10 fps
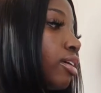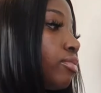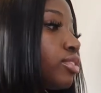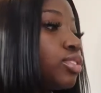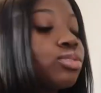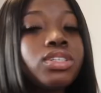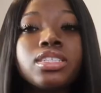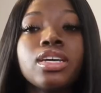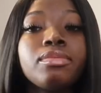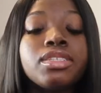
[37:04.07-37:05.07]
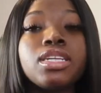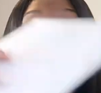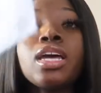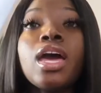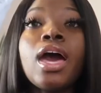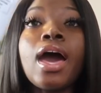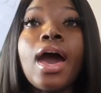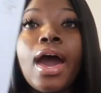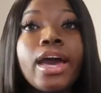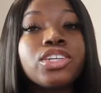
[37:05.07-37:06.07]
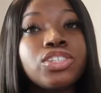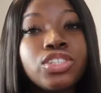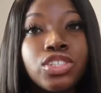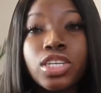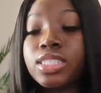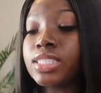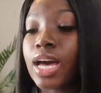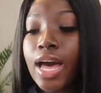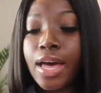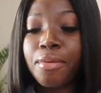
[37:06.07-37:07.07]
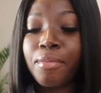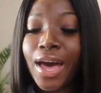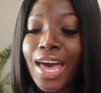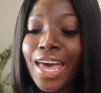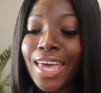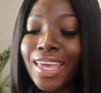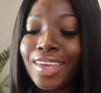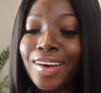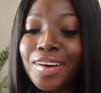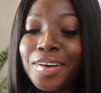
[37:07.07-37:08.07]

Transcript: inventory is coming today. I actually just got my